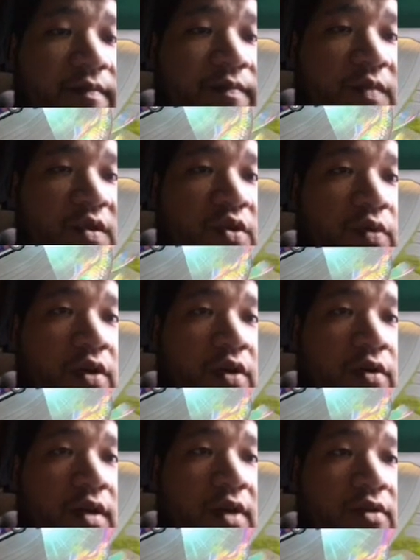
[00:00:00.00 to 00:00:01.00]
so we go
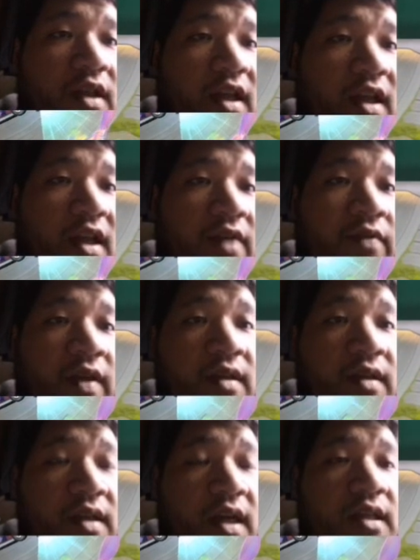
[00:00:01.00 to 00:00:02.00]
down to 11. Yeah,
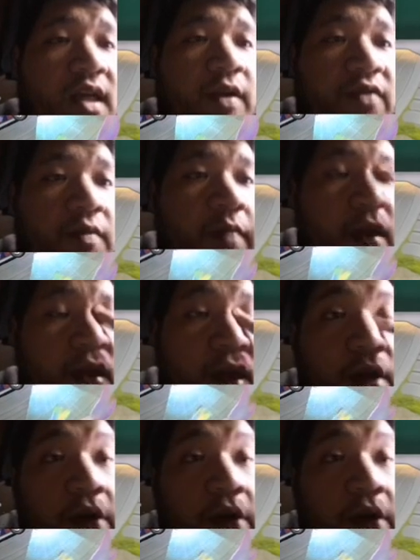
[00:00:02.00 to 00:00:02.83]
taking a bit of a beating here.